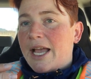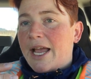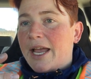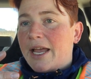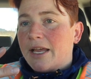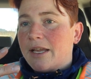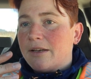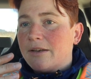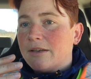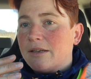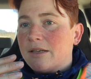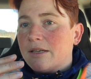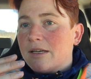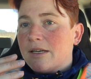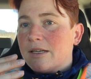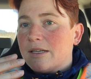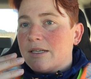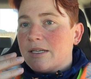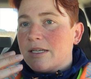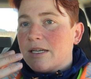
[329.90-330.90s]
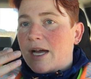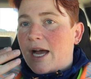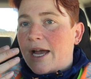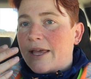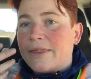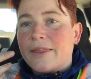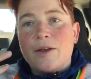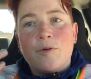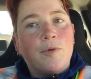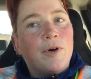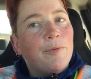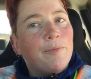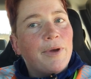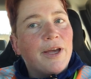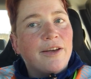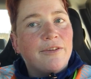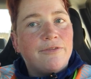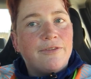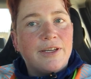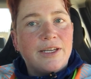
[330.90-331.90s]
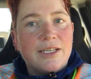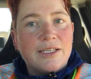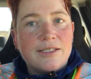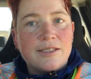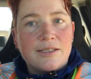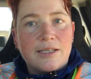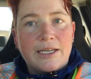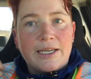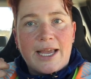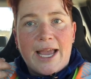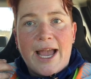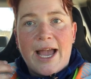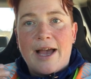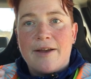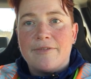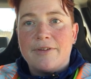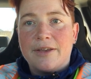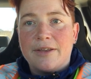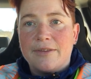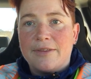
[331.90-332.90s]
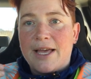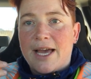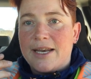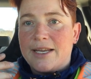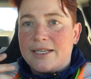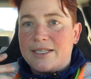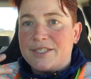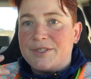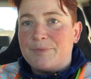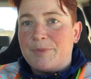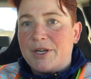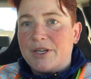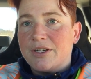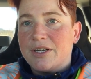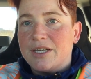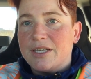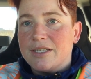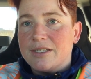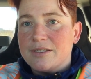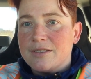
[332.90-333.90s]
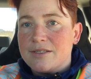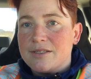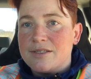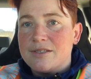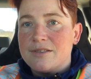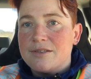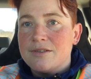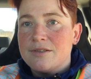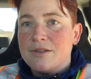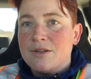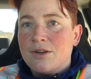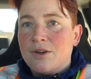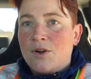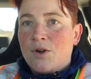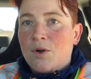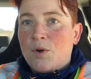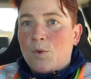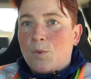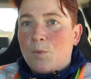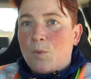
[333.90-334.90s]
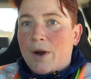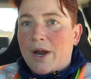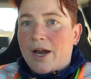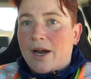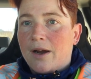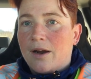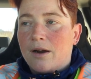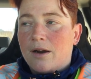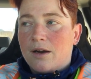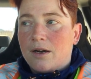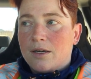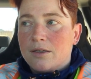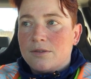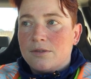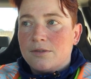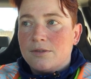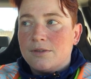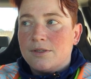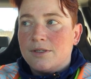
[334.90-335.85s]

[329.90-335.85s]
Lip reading: And I think one benefit is like having that experience where